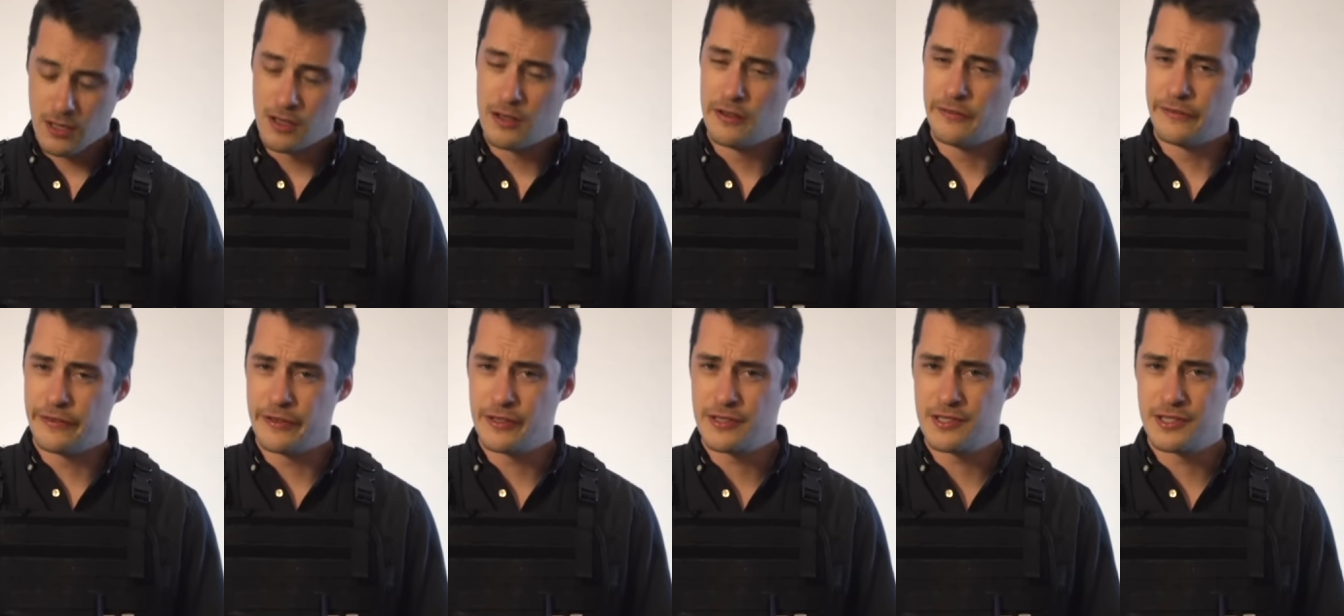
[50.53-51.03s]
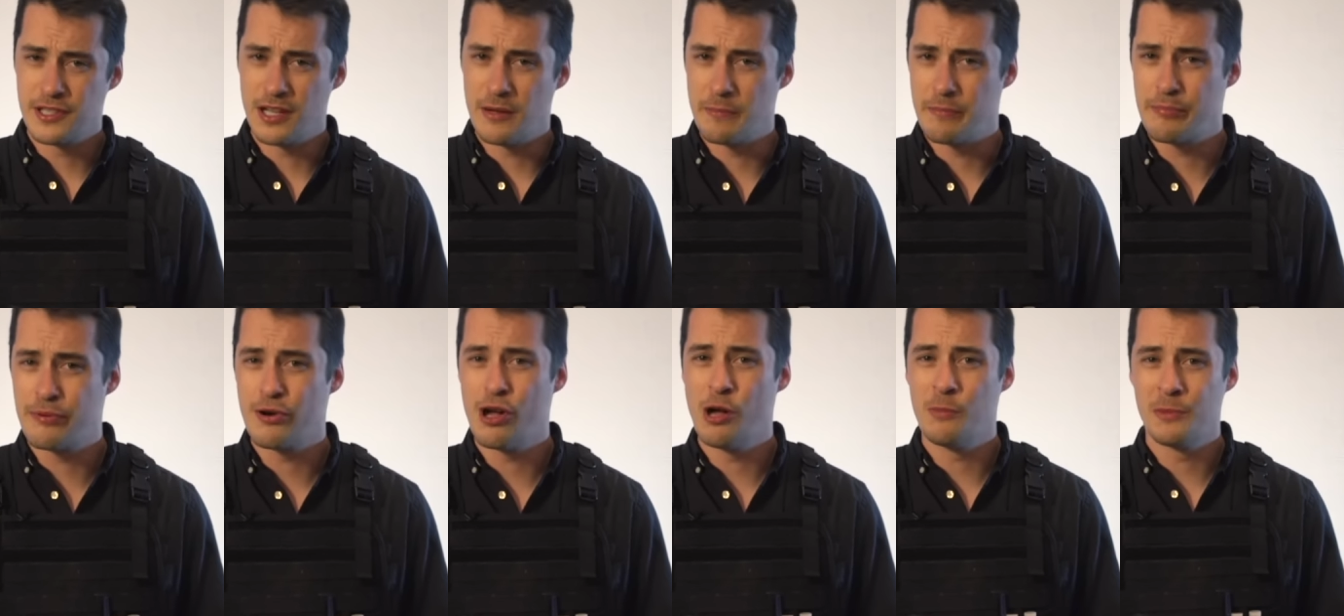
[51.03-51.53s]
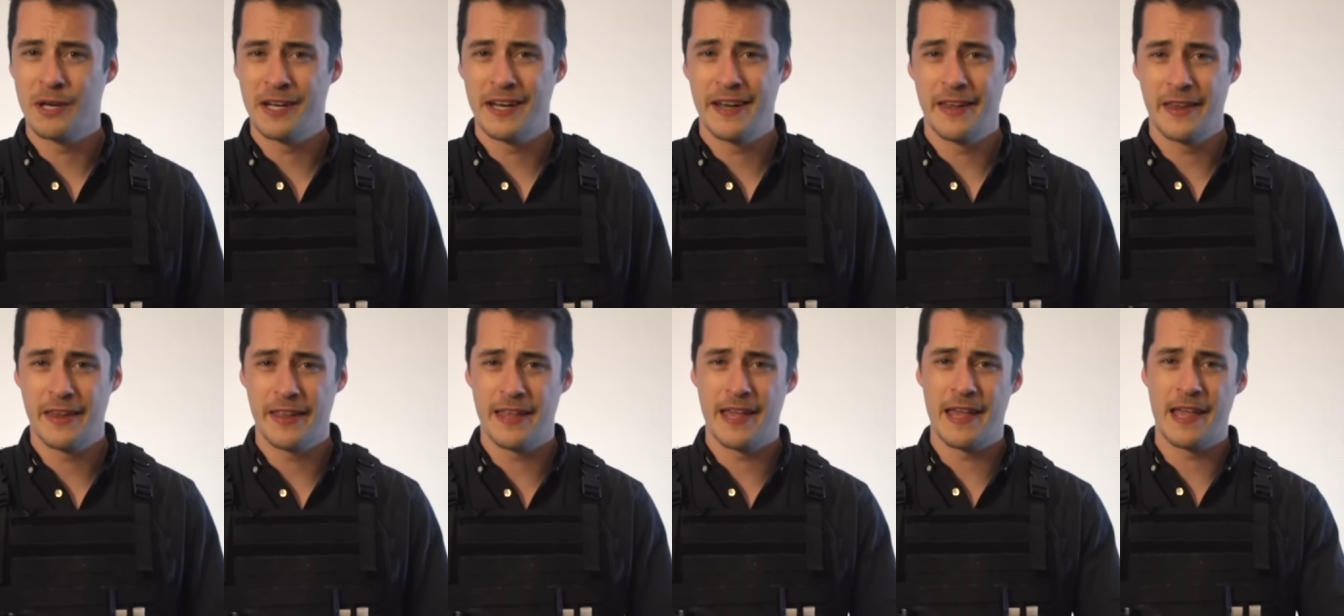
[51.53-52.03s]
First up, prominent in
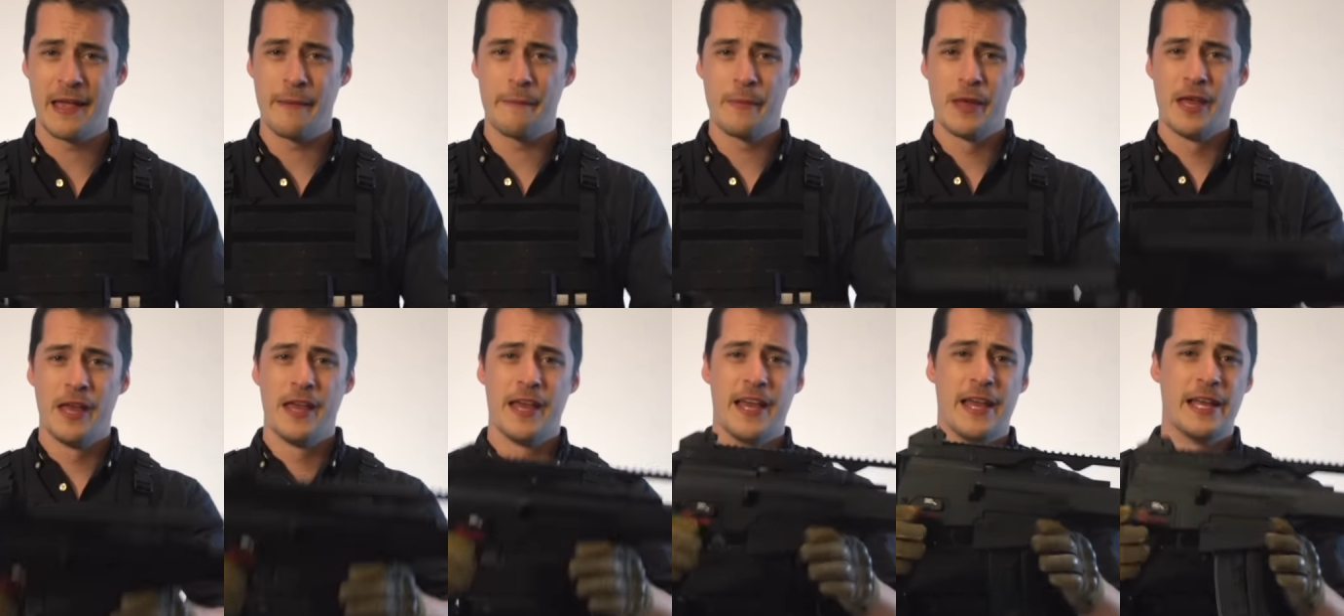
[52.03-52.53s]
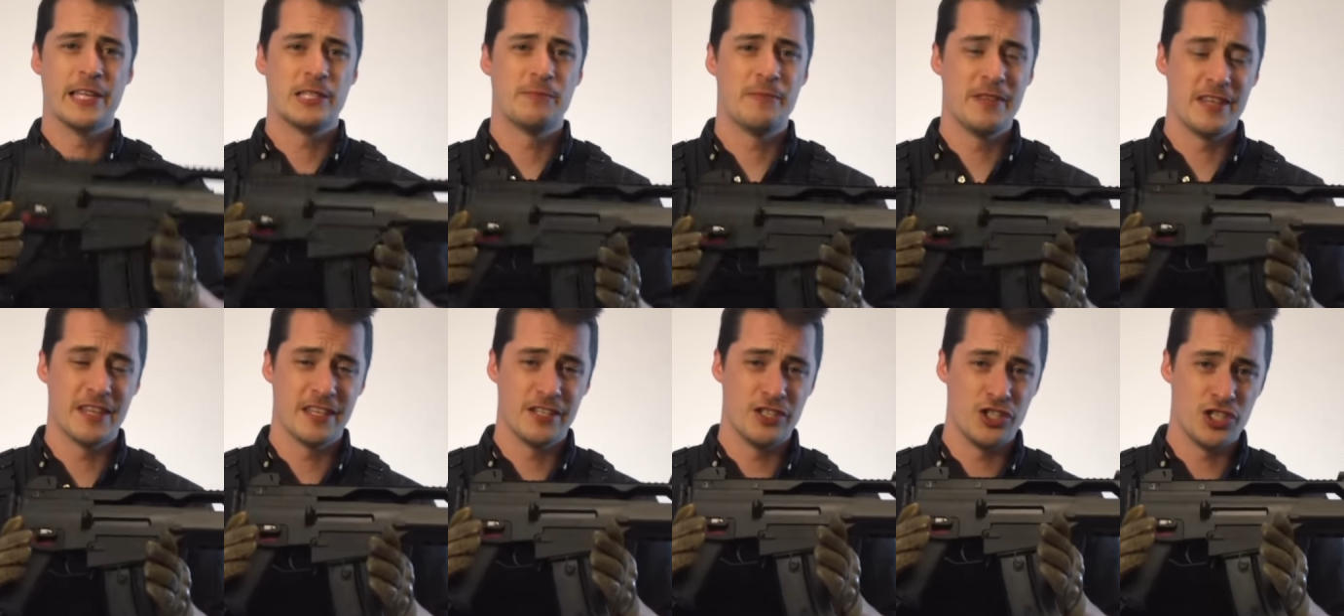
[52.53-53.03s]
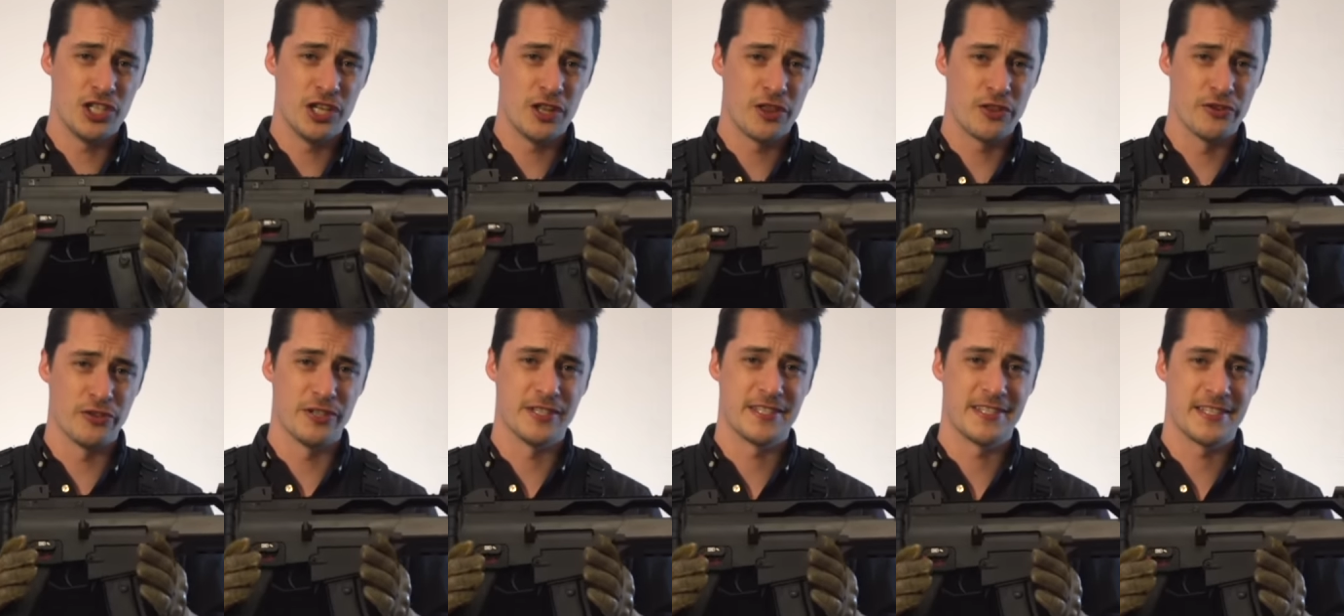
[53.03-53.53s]
the game has been the
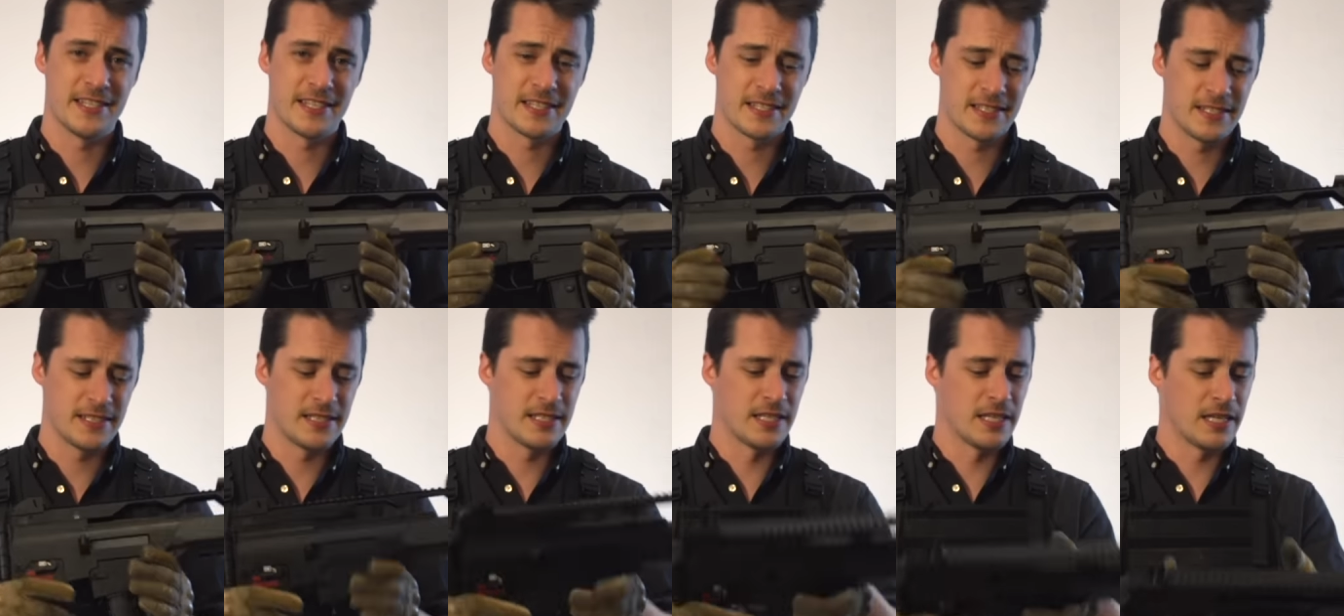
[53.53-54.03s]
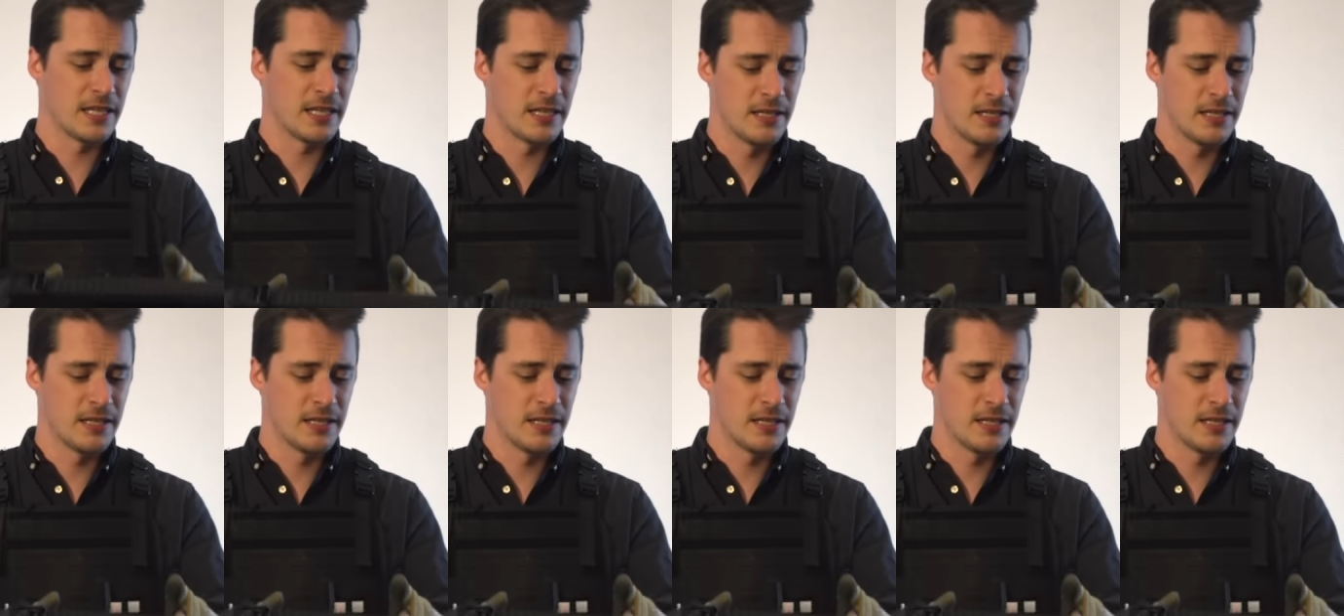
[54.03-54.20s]
G36C.